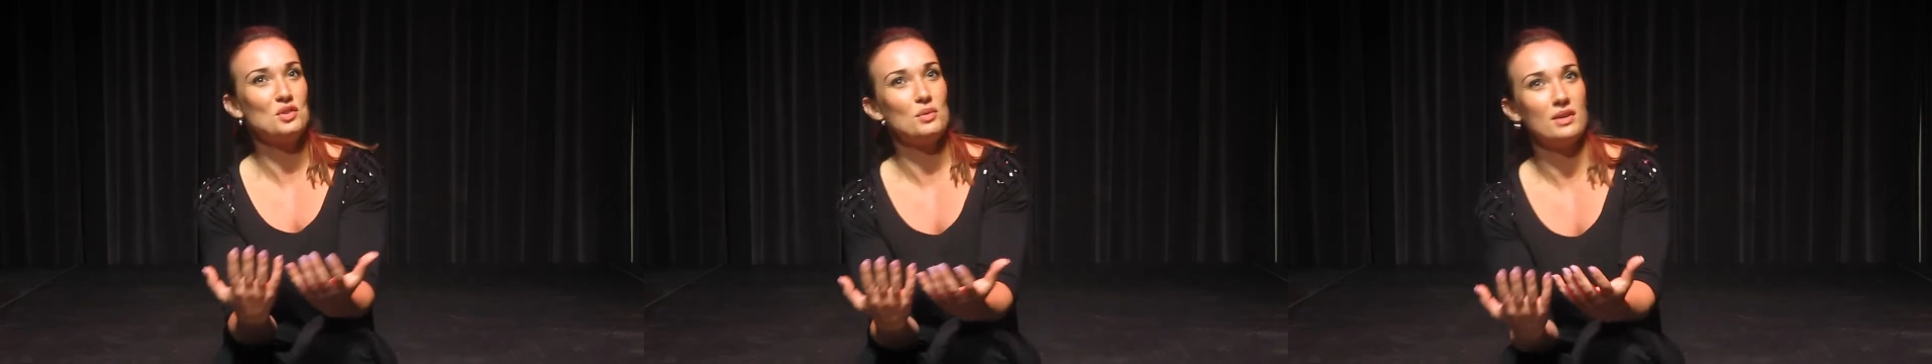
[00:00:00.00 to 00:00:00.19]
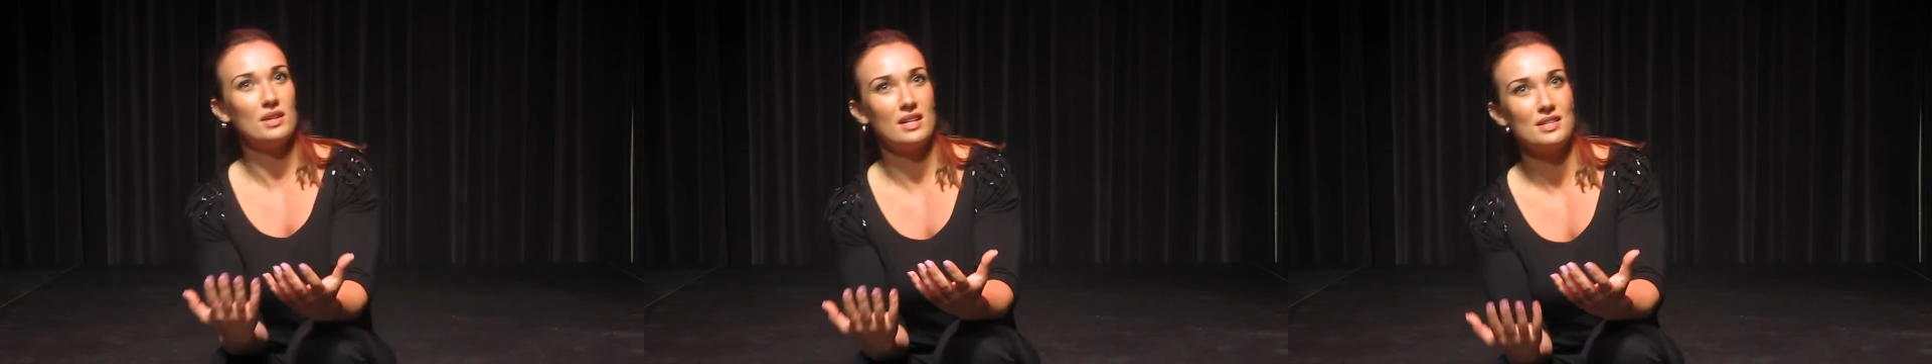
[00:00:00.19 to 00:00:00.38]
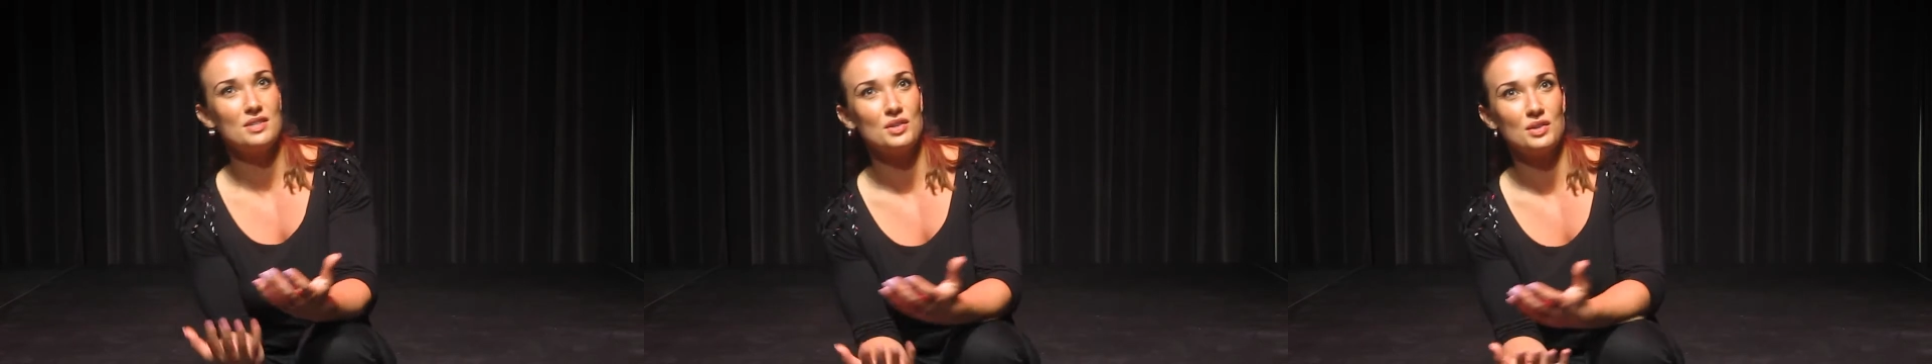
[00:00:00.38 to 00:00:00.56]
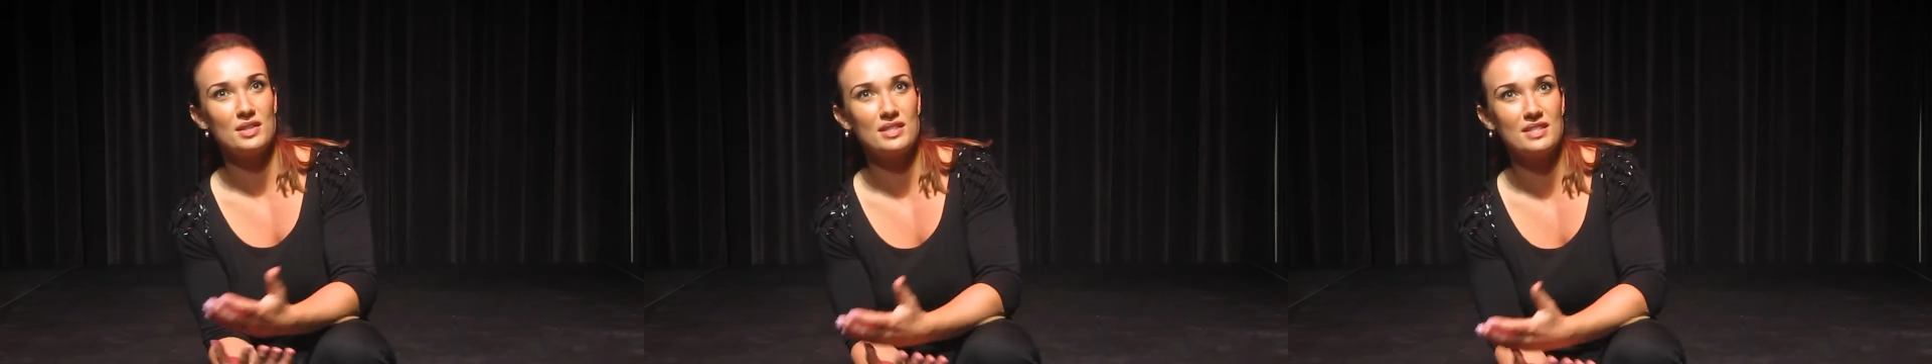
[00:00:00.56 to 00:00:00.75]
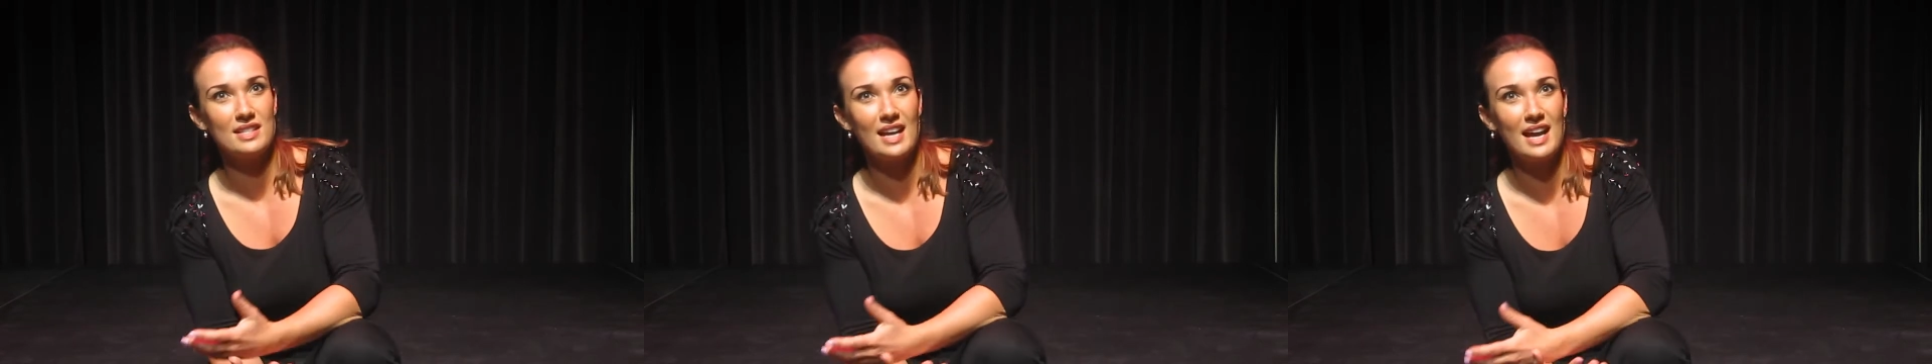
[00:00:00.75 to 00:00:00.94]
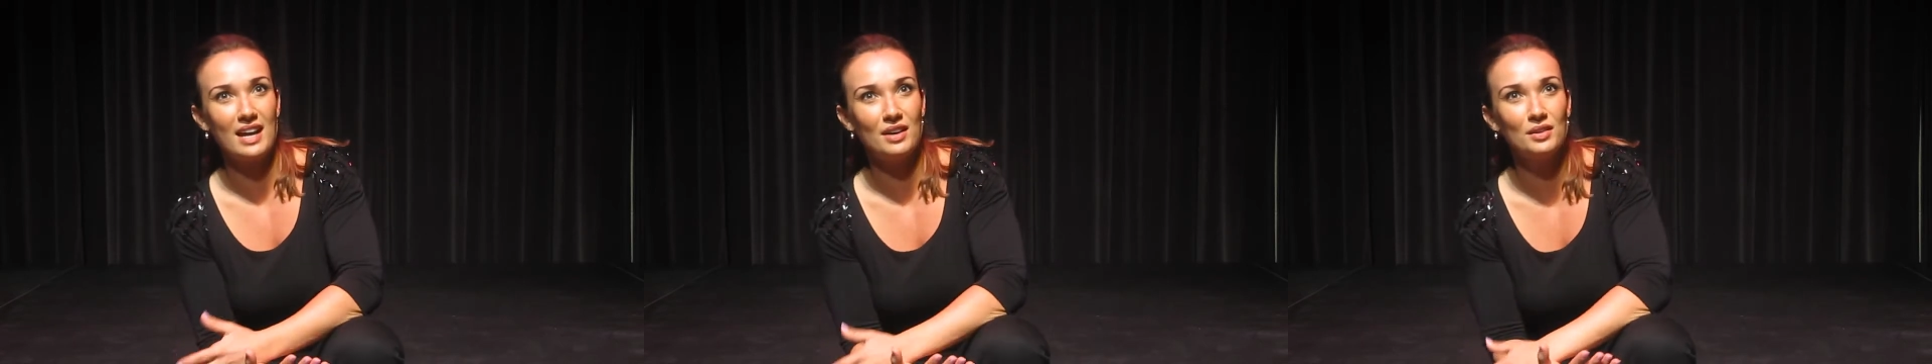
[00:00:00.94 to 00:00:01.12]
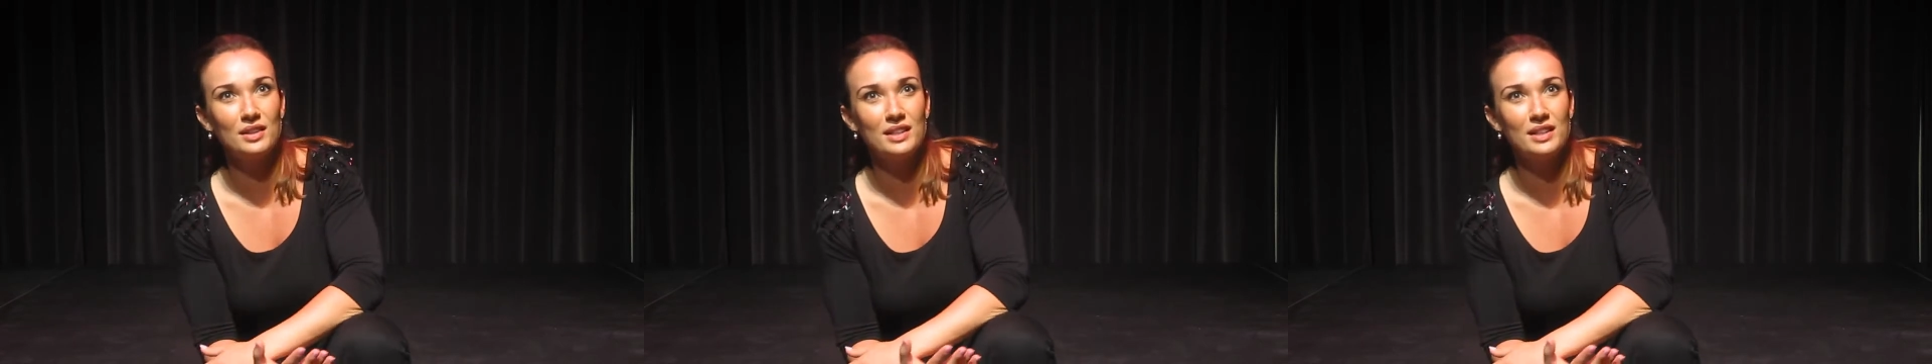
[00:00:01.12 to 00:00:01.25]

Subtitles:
to it as there is now.